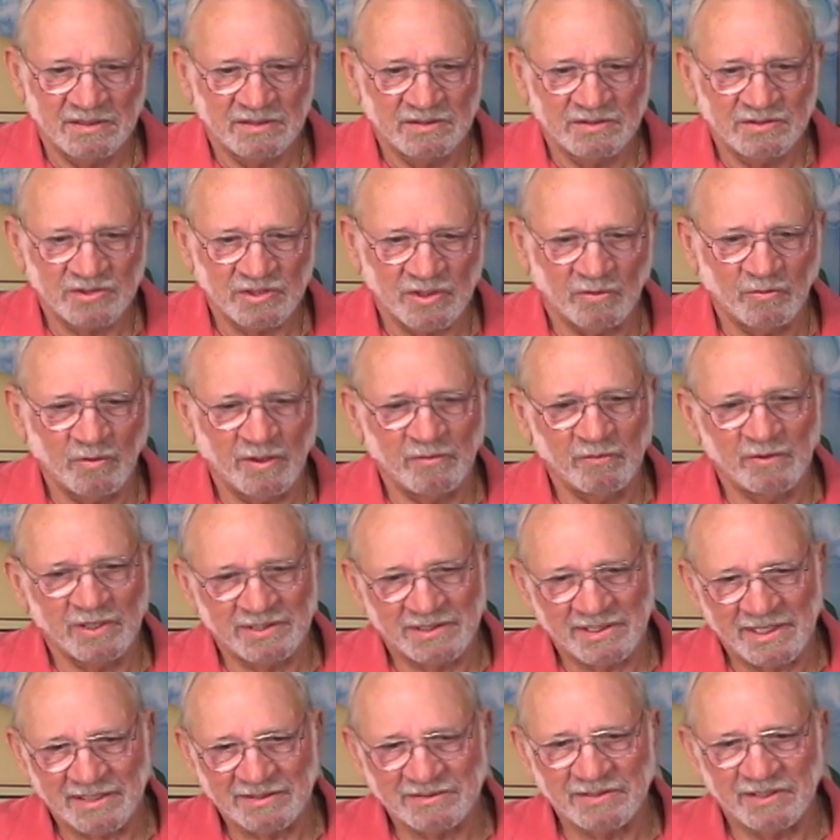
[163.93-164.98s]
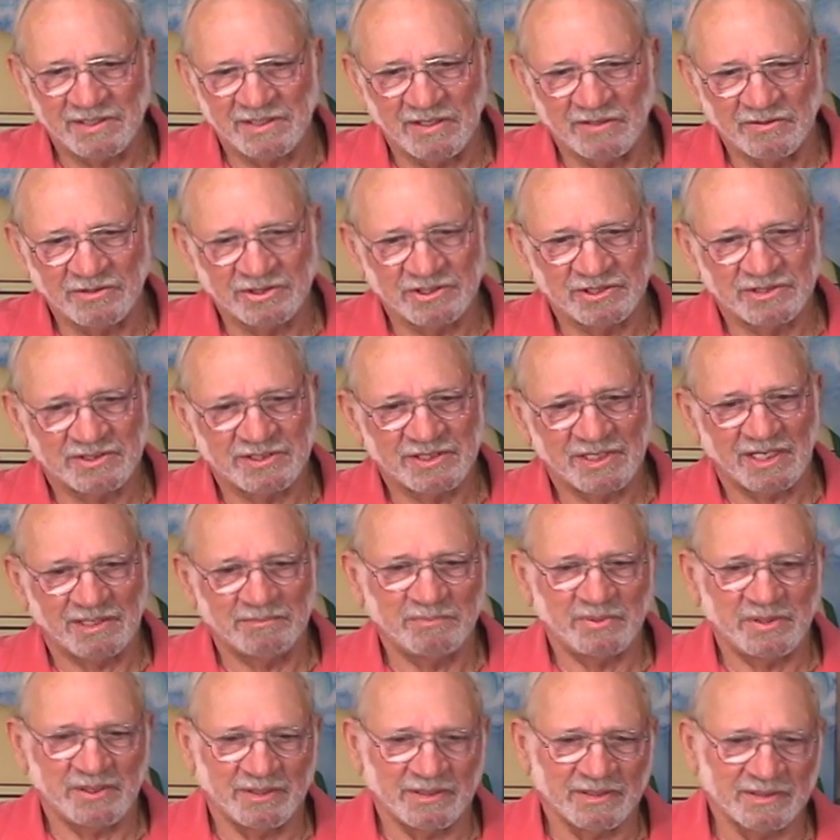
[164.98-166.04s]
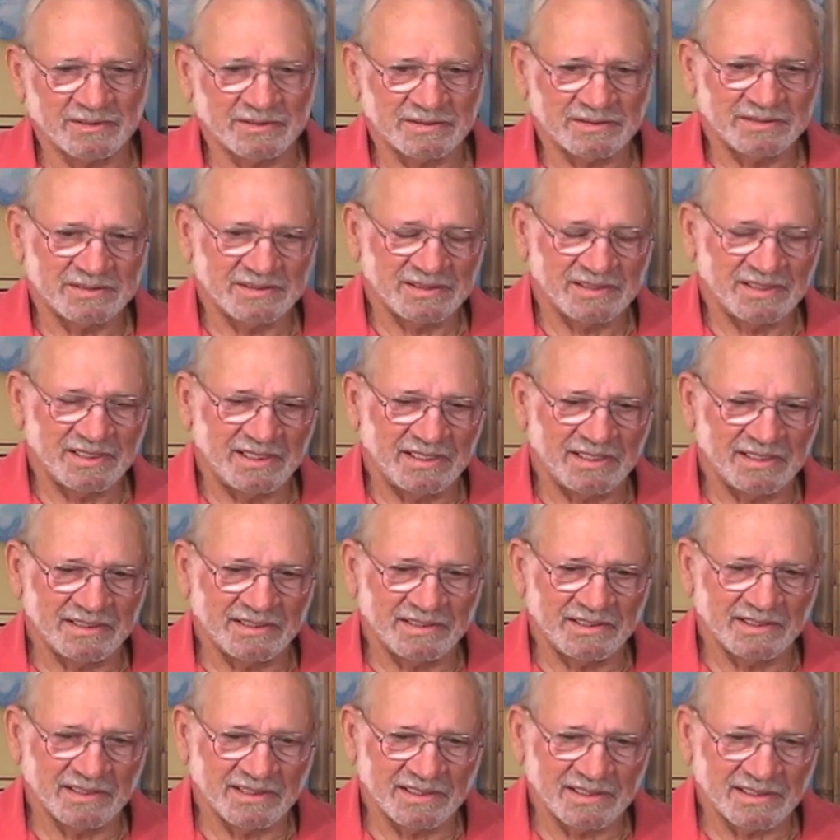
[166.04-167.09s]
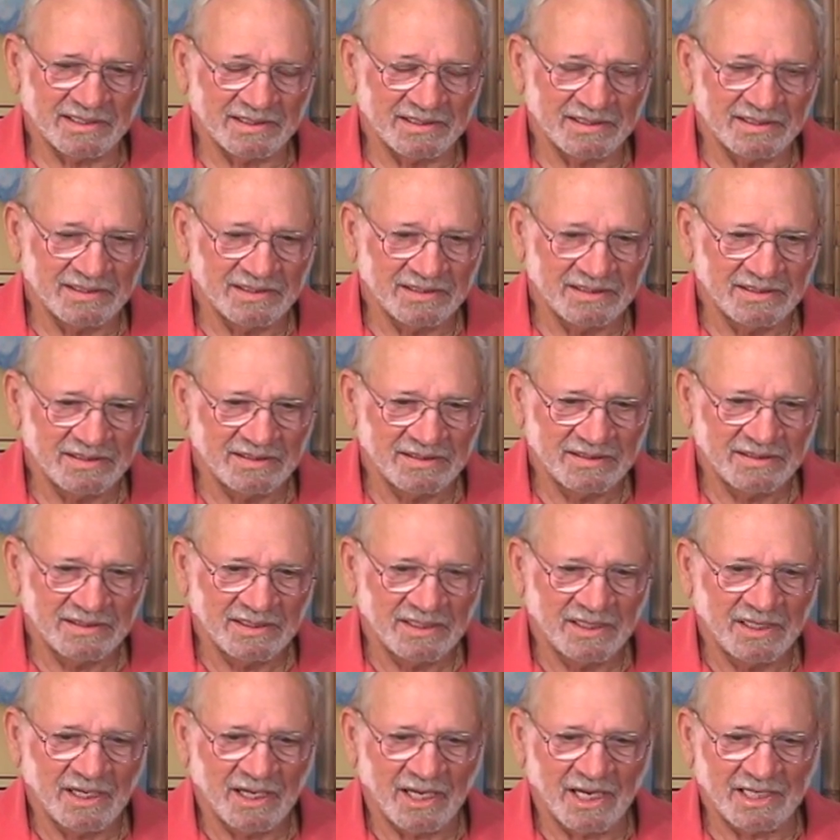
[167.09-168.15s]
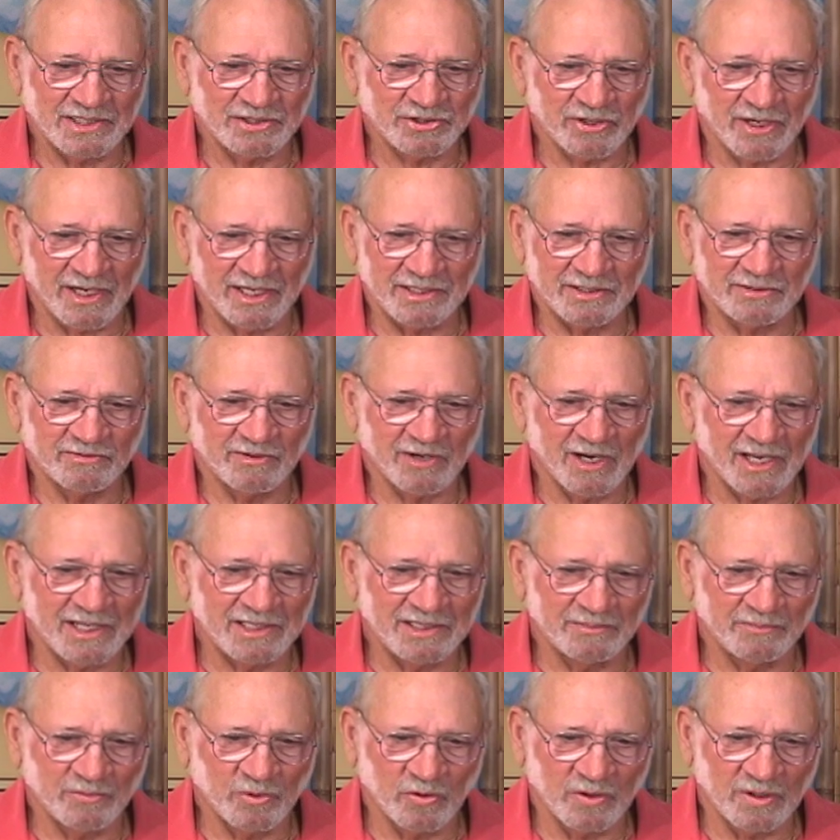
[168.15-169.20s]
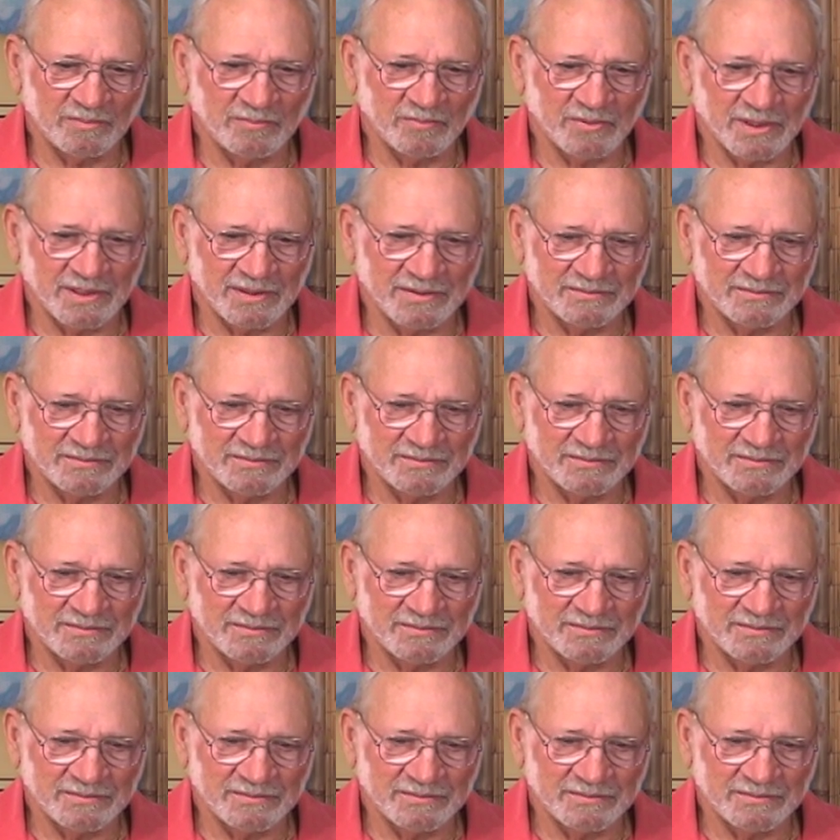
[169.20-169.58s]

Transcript: So we went down to the Oceanside Pier, and I tried to ride the board, but